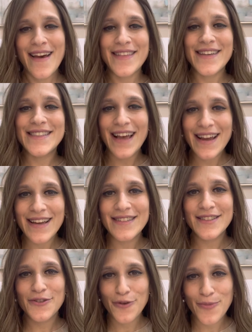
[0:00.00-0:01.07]
The
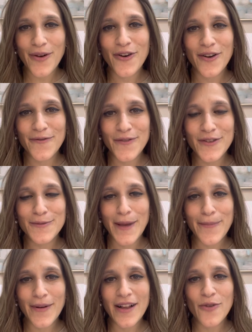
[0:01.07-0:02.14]
second group of confused
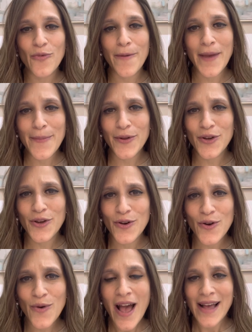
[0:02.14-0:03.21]
people were people
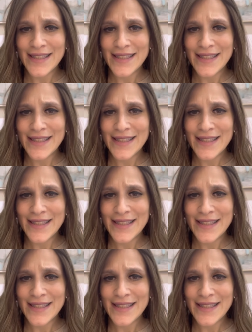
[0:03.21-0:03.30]
who